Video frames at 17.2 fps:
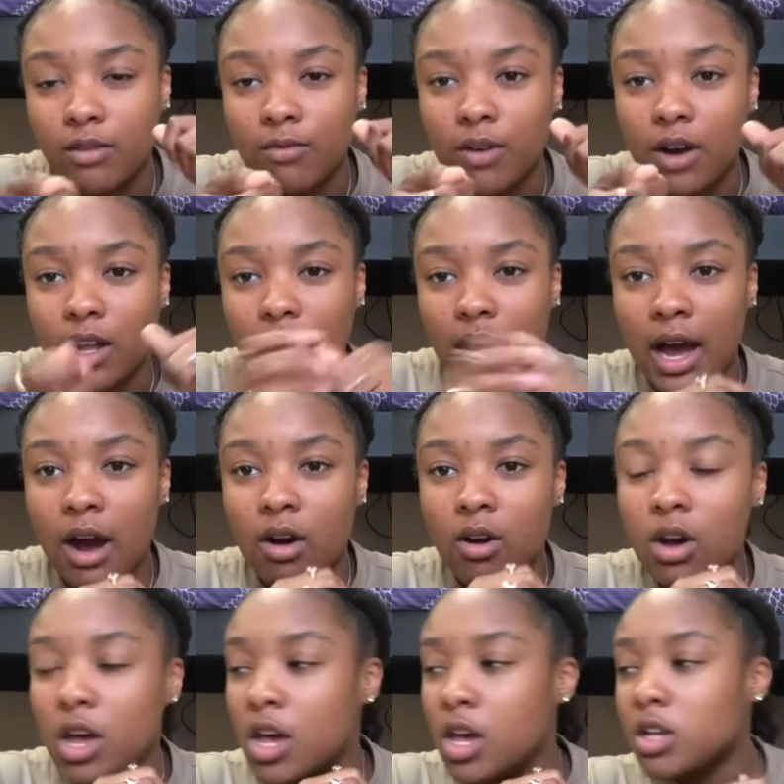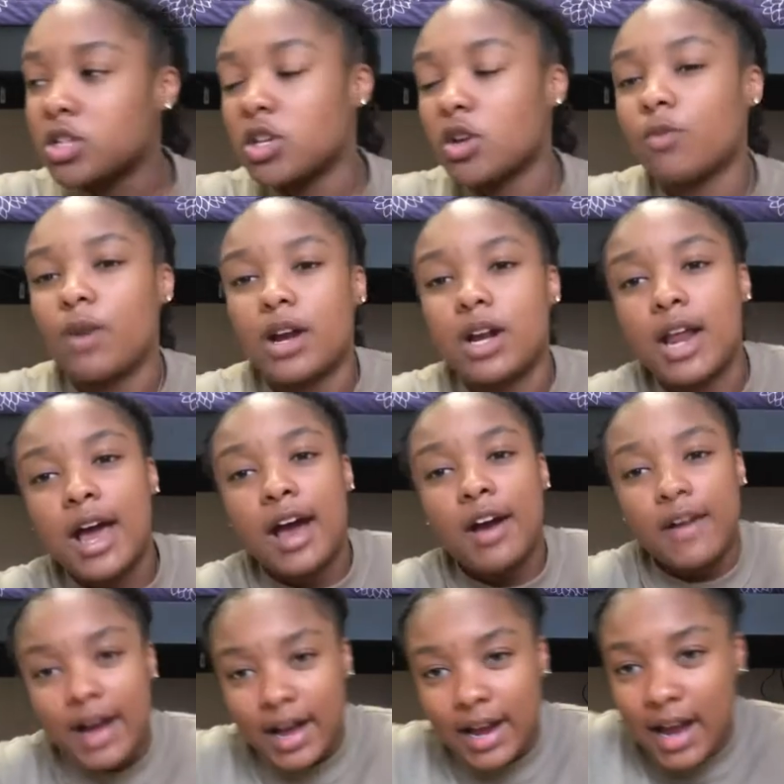fall out. So right
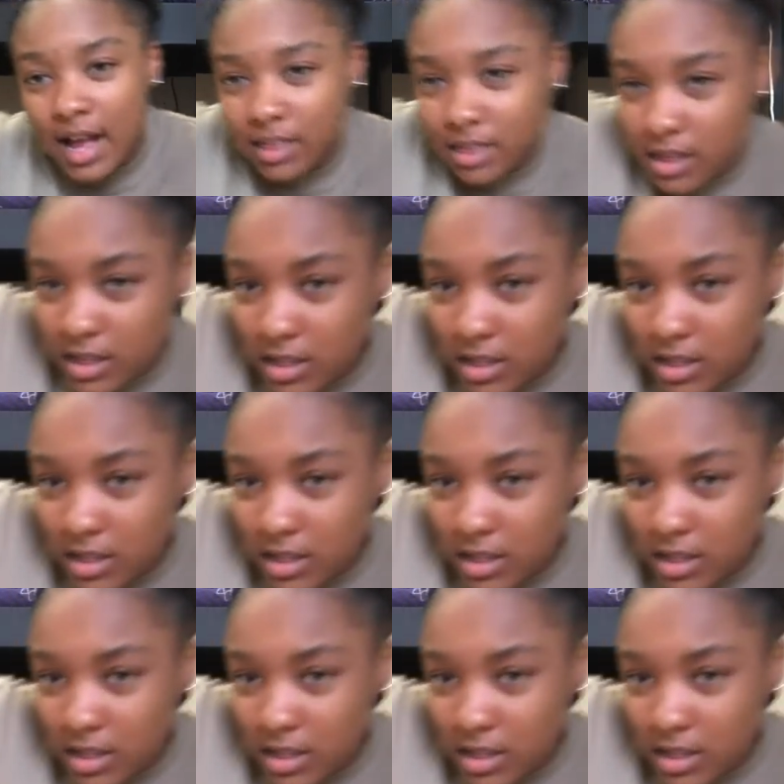now I got this